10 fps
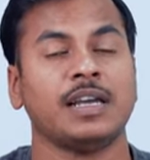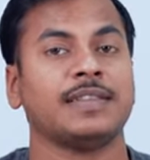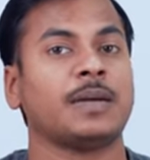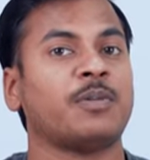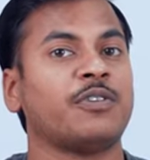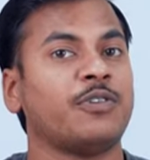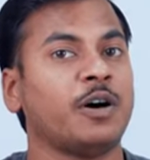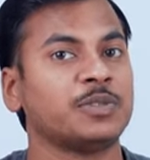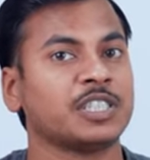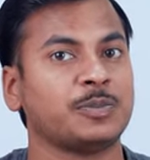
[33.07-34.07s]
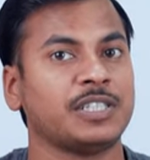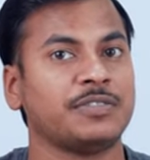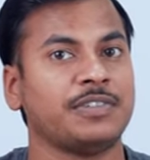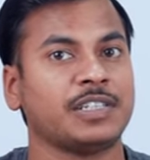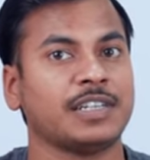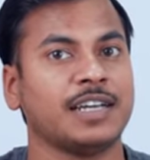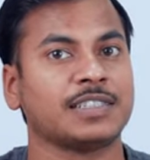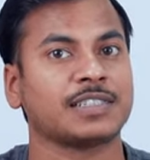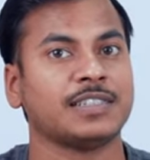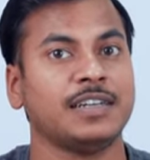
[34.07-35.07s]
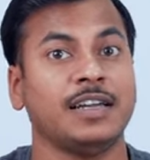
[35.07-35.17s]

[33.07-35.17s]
that performs a specific task.